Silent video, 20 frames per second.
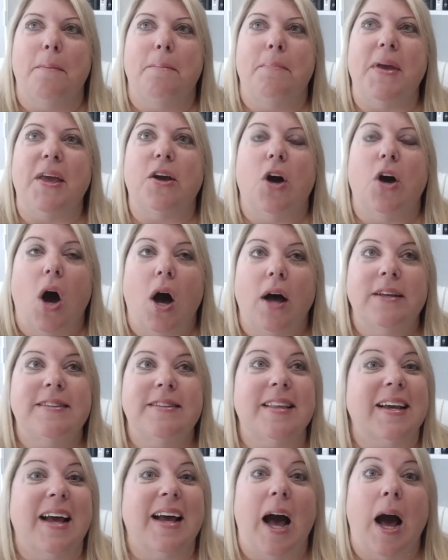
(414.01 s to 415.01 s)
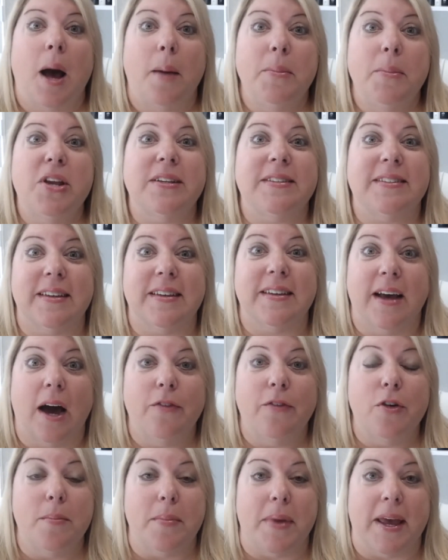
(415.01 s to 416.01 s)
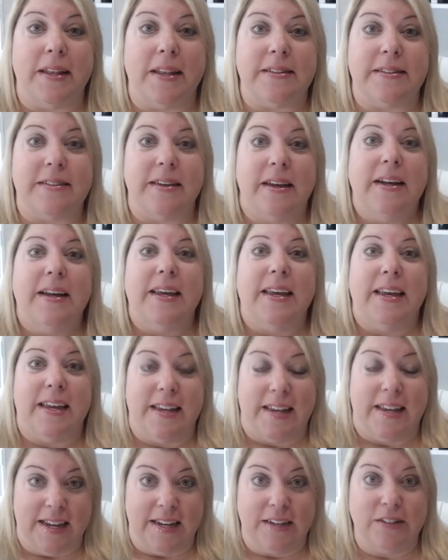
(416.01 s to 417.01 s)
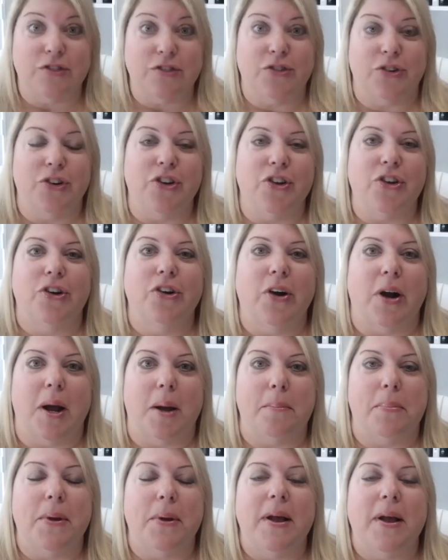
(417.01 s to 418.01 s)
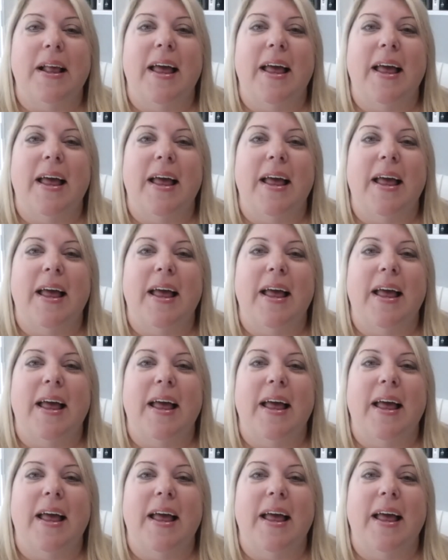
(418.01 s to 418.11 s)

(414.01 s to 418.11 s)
because the communist governments in Eastern Europe